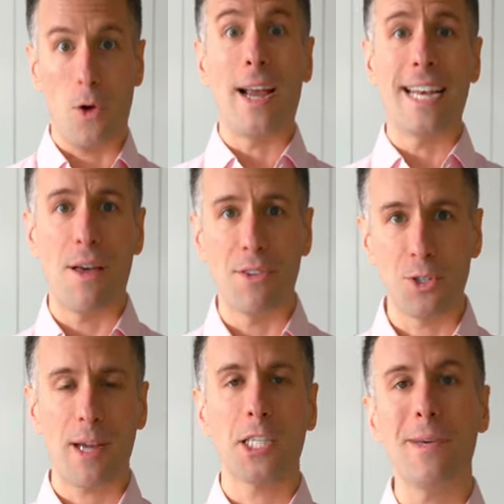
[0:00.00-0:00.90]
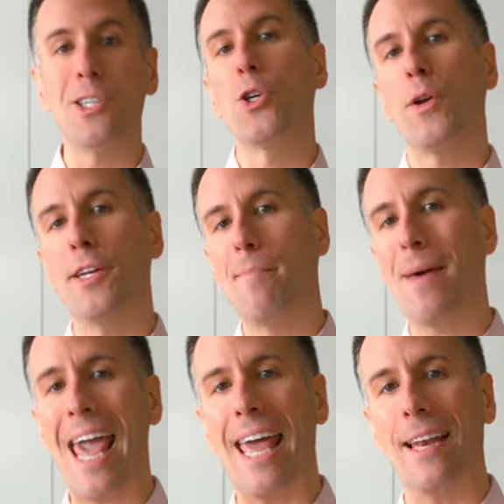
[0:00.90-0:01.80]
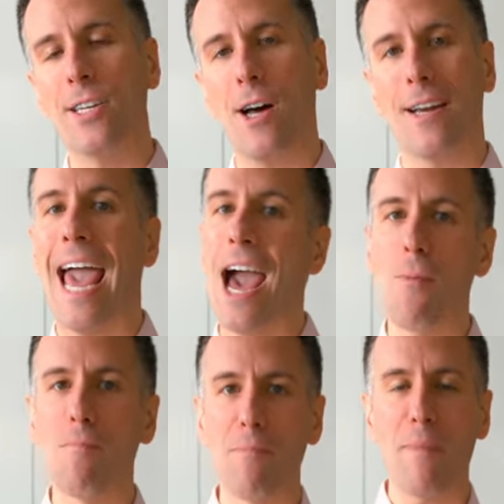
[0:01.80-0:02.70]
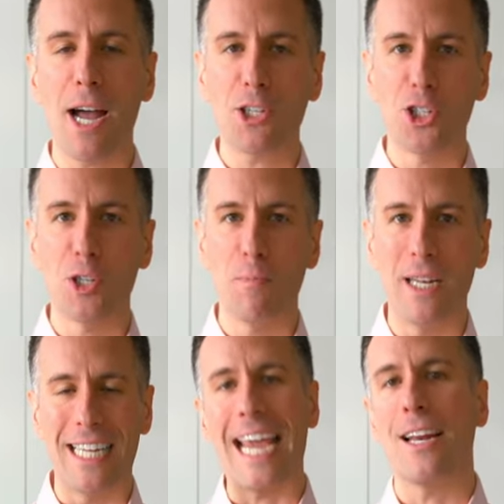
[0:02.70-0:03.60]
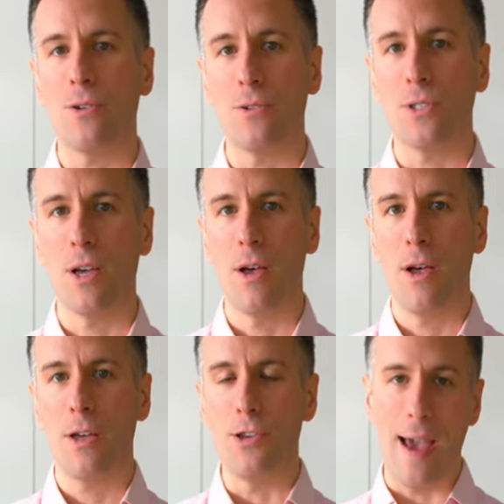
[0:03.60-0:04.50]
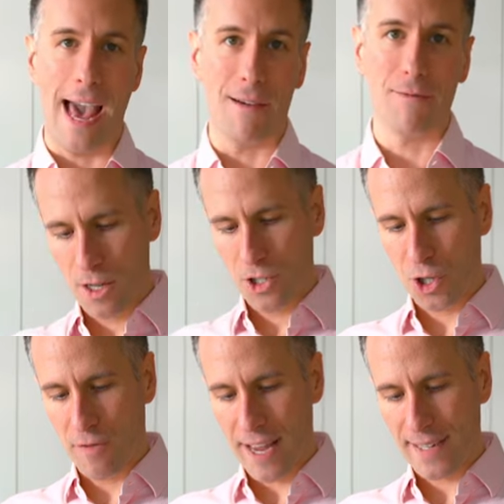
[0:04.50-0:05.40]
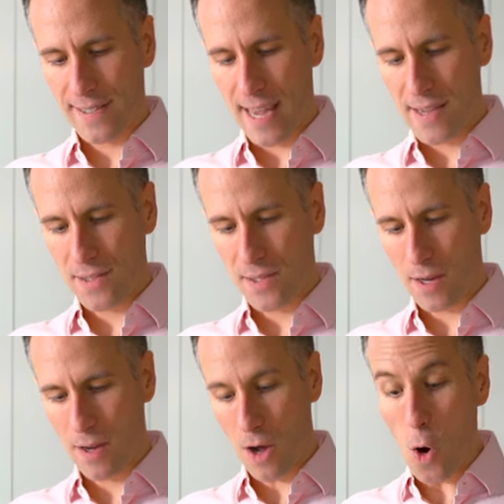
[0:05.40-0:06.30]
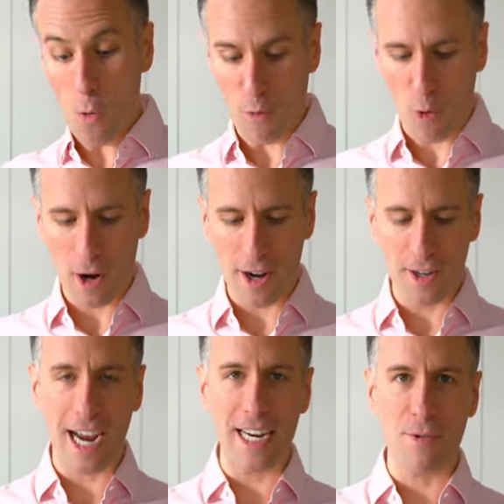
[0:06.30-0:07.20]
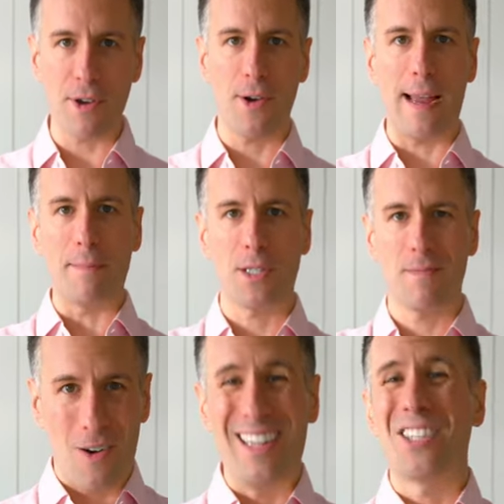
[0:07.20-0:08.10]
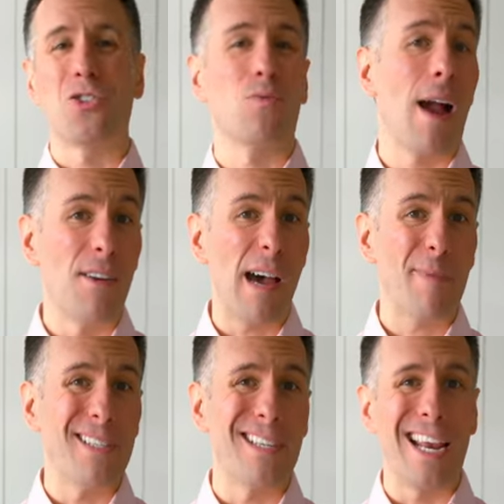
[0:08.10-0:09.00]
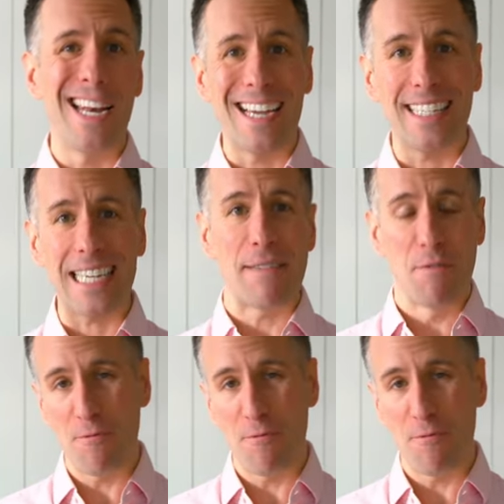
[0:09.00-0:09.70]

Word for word: All right, now this recipe is going to depend on how much potatoes you have. Survey says Oh, 493 grams. All right, let's just round up and say a nice even